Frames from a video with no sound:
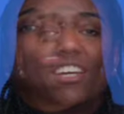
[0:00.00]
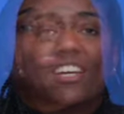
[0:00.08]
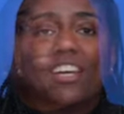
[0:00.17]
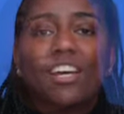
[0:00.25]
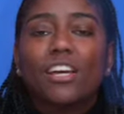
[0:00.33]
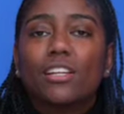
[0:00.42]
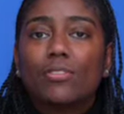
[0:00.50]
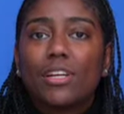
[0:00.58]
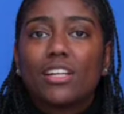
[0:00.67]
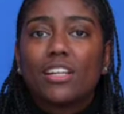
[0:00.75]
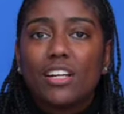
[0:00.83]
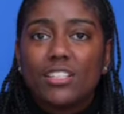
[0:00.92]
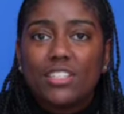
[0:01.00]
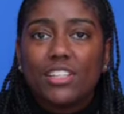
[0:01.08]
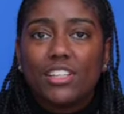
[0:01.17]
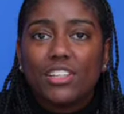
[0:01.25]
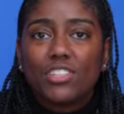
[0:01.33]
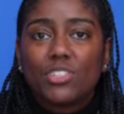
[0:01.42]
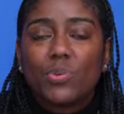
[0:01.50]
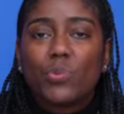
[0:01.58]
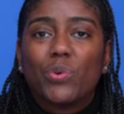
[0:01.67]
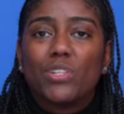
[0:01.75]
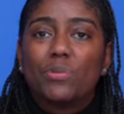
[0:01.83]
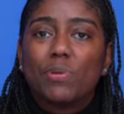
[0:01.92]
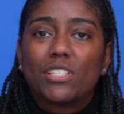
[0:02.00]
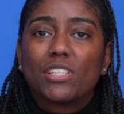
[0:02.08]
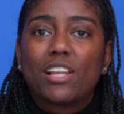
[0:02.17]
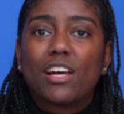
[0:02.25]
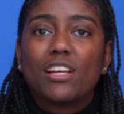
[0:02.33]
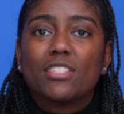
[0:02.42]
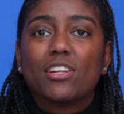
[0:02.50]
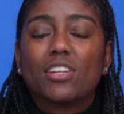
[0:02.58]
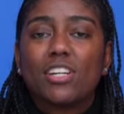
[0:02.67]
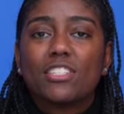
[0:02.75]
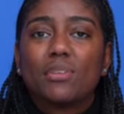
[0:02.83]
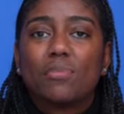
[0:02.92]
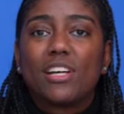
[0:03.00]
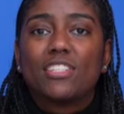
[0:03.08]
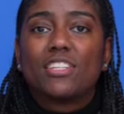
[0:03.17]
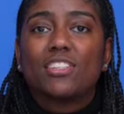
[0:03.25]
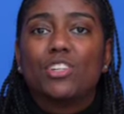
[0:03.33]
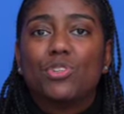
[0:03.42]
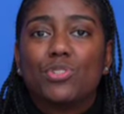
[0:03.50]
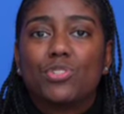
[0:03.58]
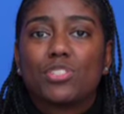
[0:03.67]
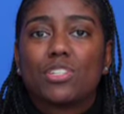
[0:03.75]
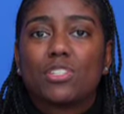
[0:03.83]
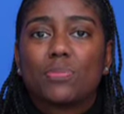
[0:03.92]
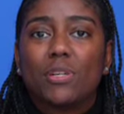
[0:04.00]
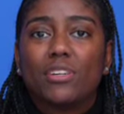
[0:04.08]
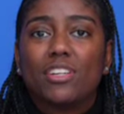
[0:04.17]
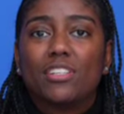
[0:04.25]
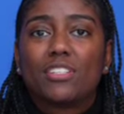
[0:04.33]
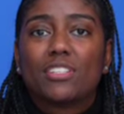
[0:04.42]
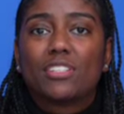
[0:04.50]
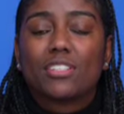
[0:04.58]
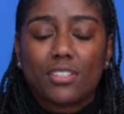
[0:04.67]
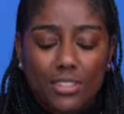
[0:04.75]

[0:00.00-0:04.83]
At Elevated Concierge, we specialize on customizing the user's experience